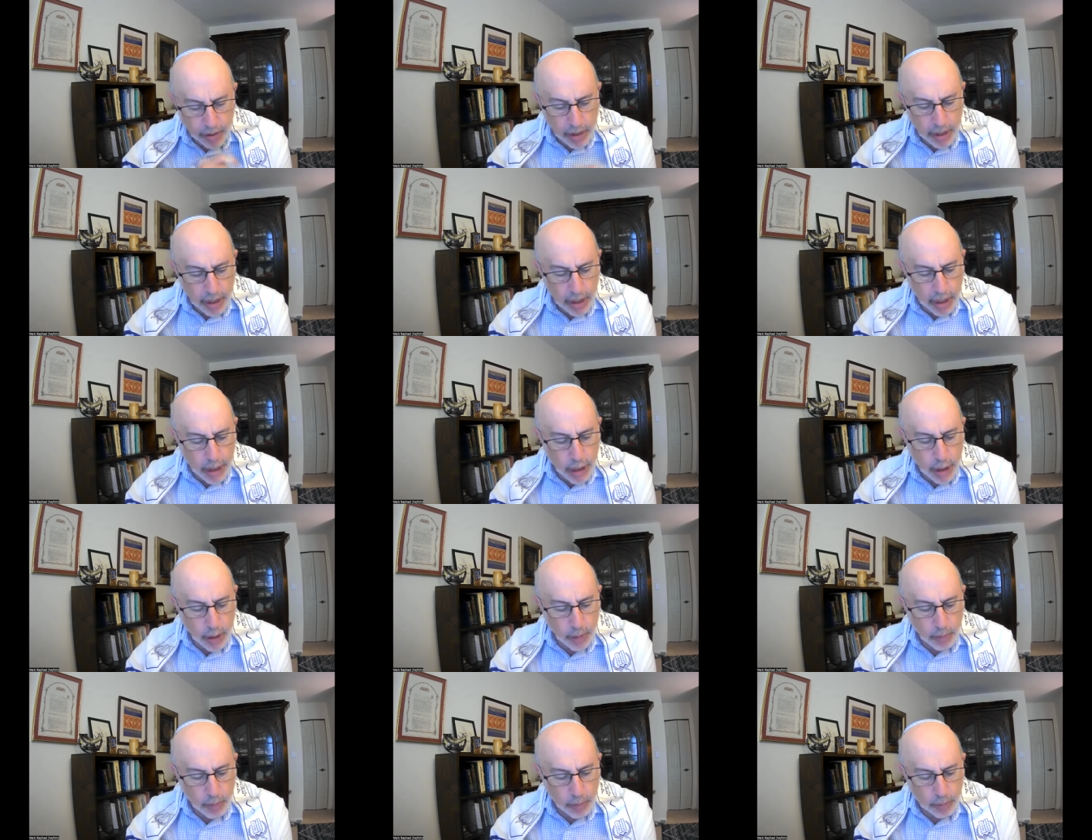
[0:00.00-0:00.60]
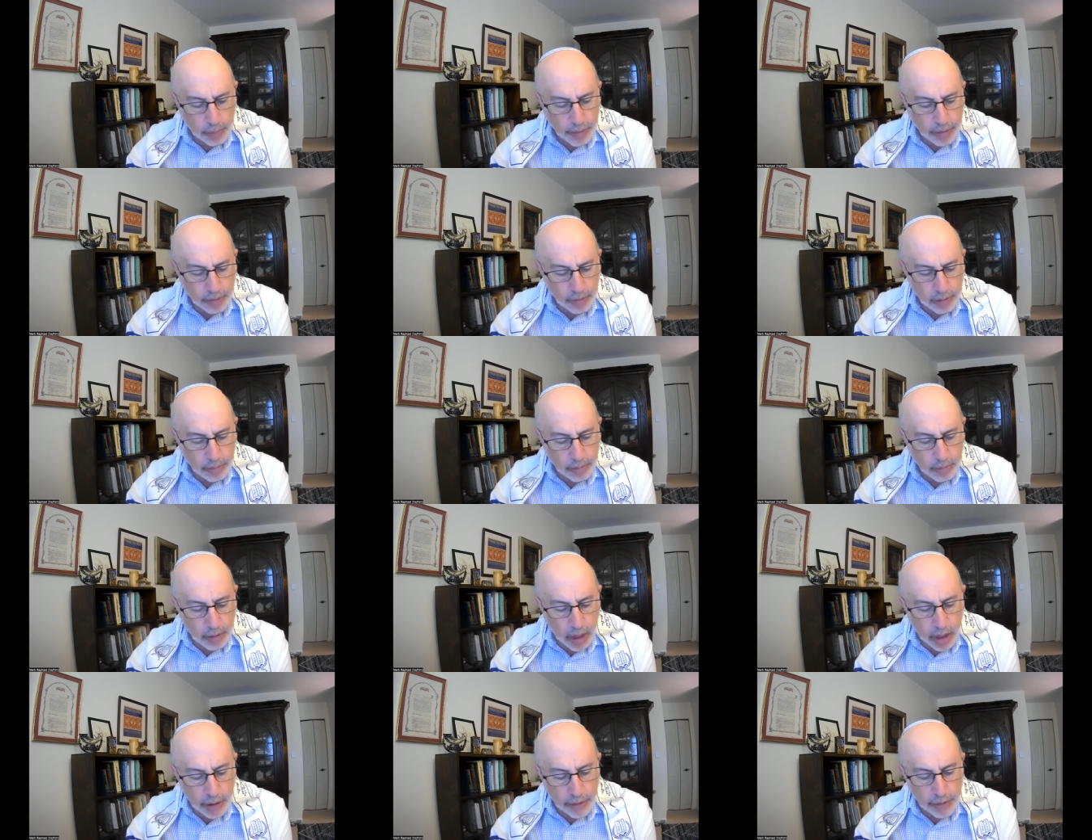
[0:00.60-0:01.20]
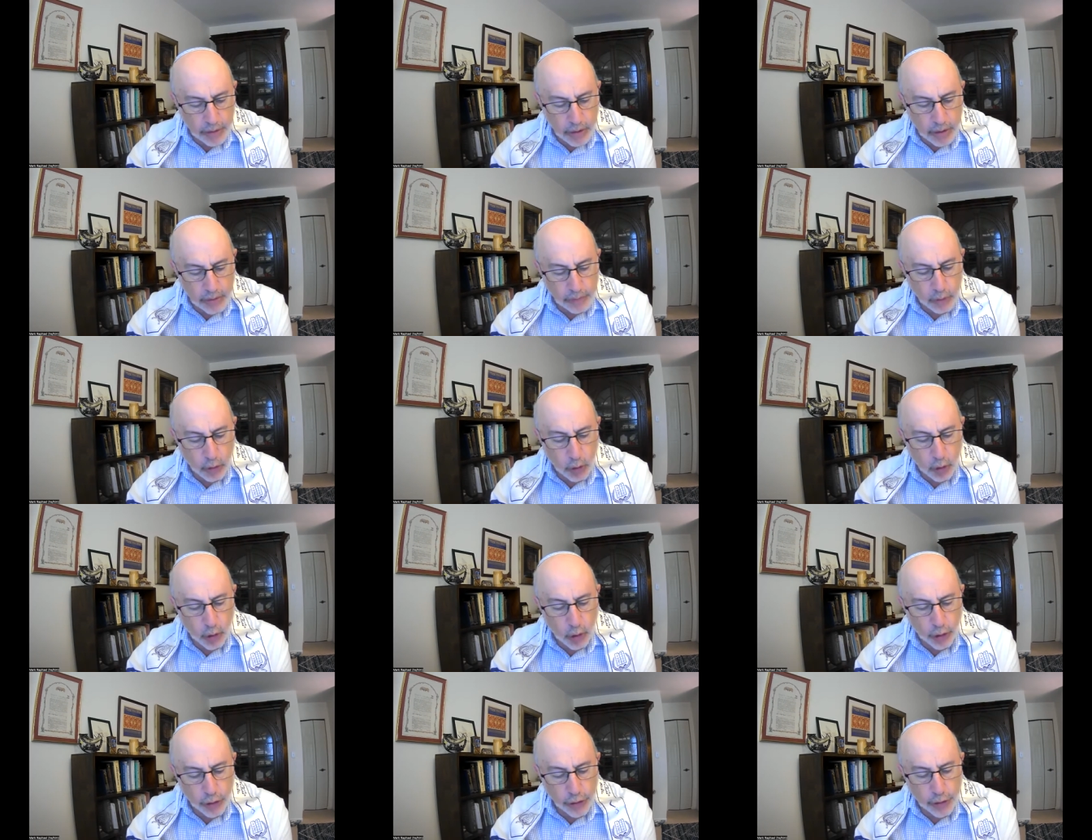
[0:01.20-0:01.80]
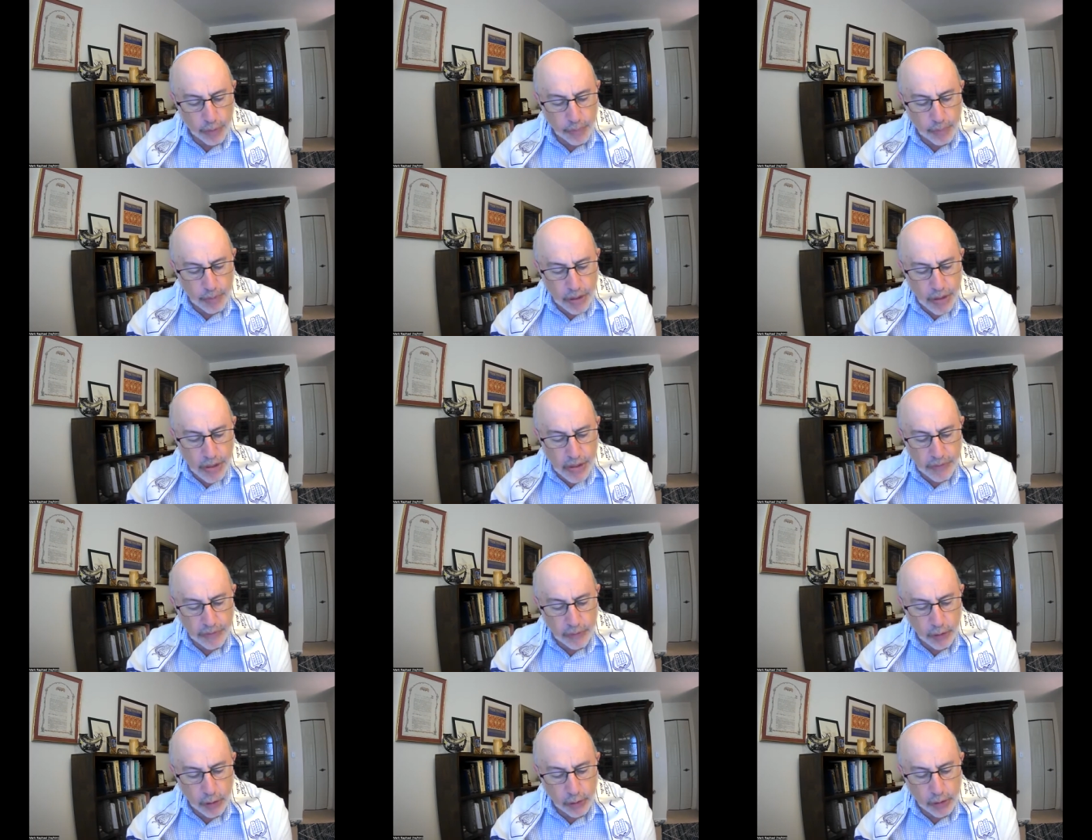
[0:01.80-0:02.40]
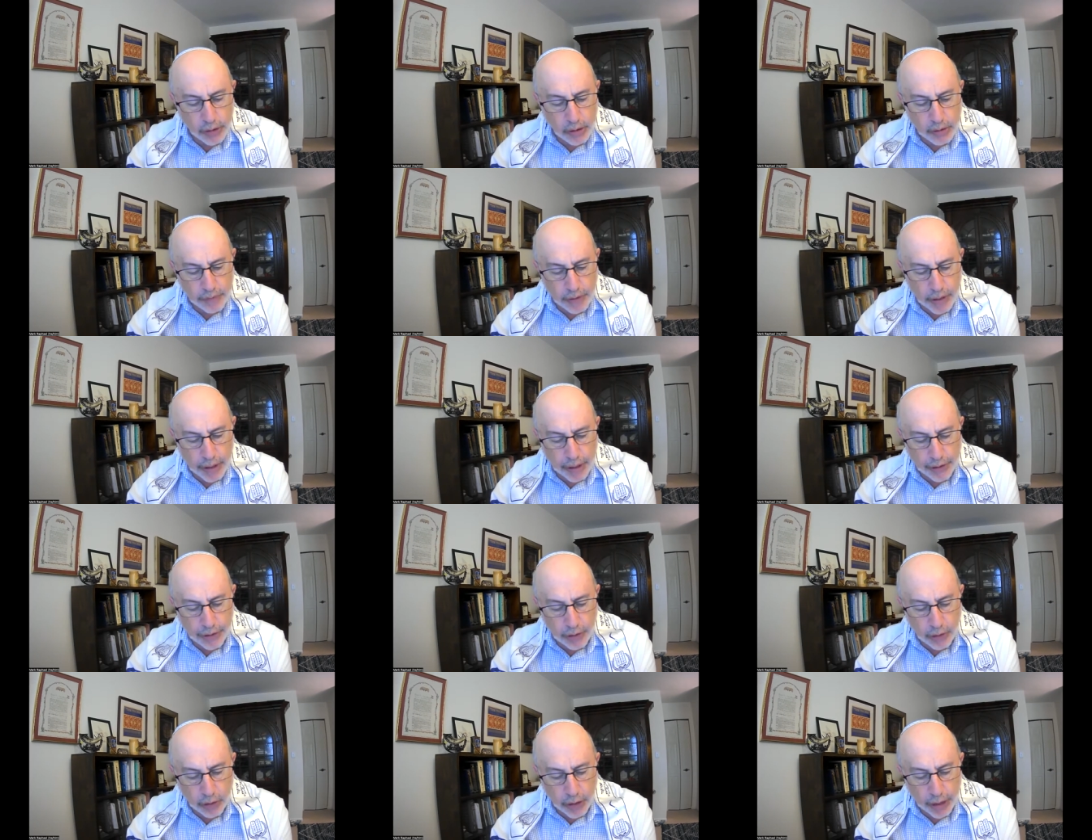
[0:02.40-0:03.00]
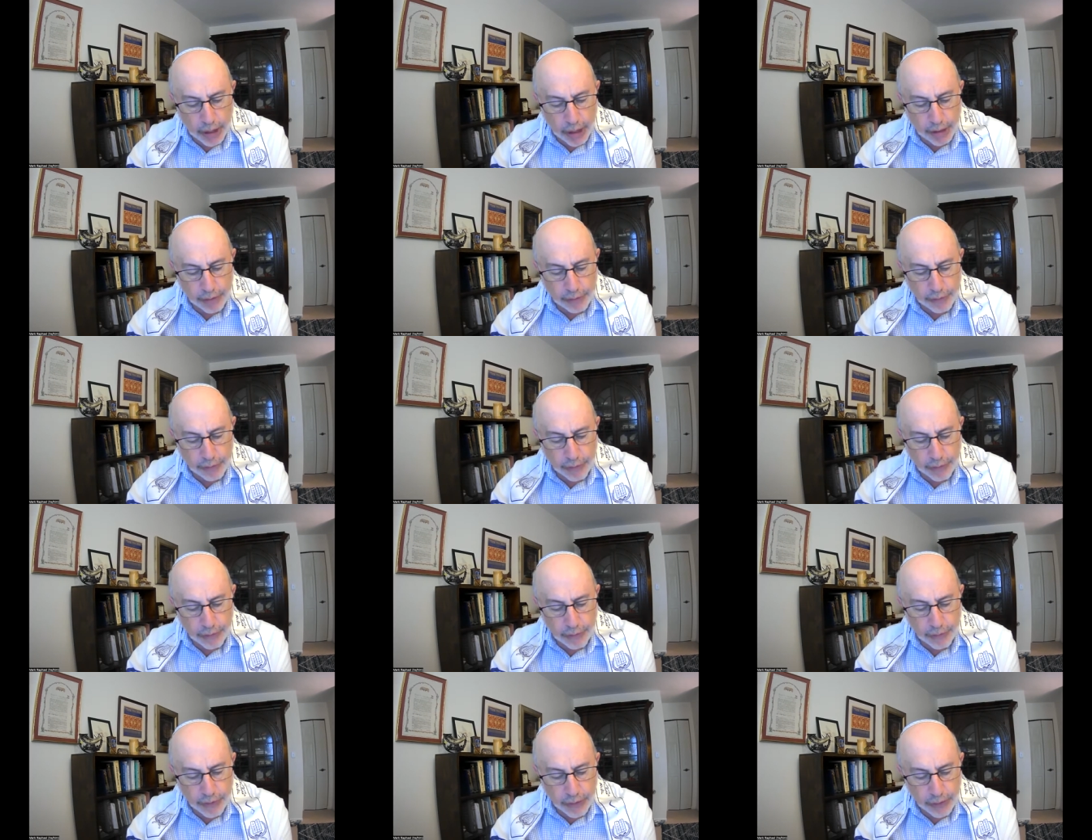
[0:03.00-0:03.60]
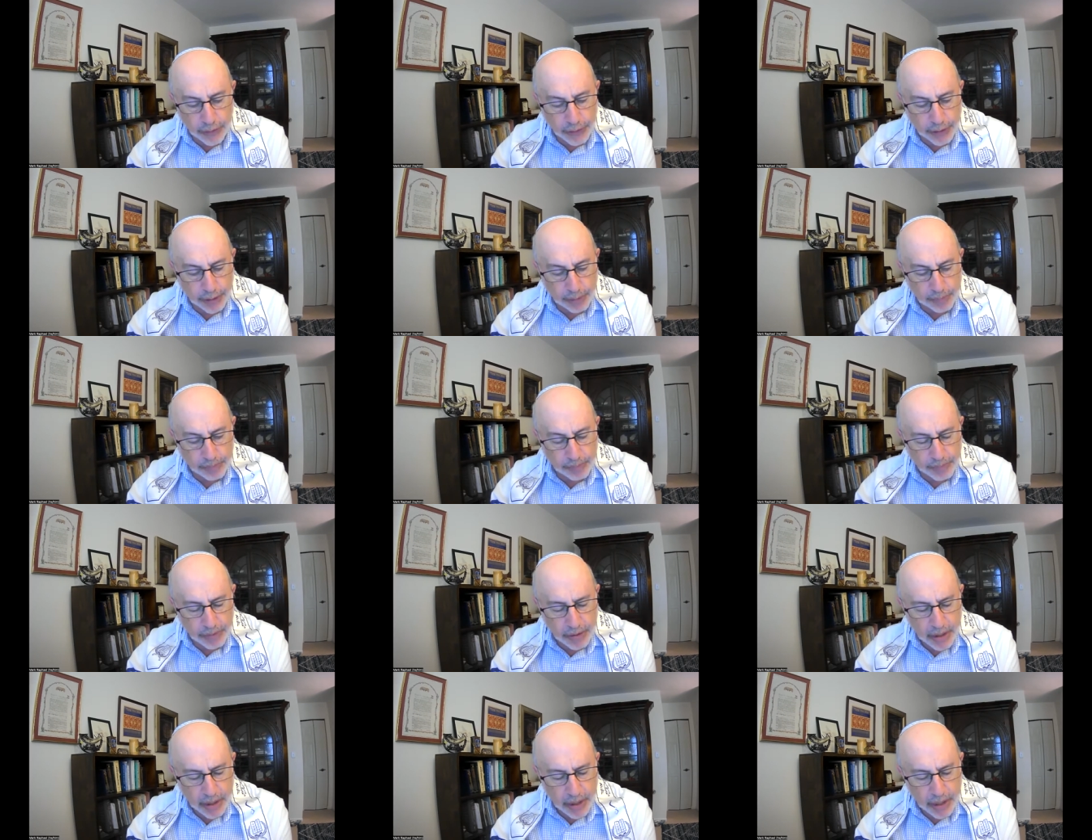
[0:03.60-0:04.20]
and you will be reminded of all the mitzvot of Adonai and fulfill them